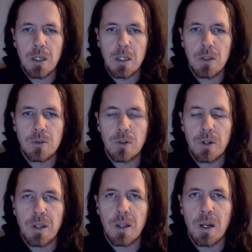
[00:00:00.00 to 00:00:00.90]

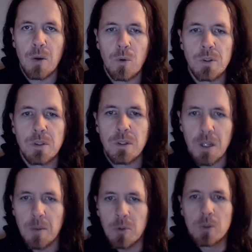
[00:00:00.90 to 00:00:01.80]
yesterday that I wasn't
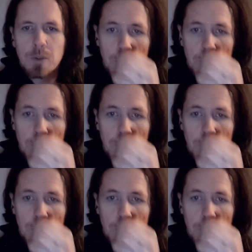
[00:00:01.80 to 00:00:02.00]
able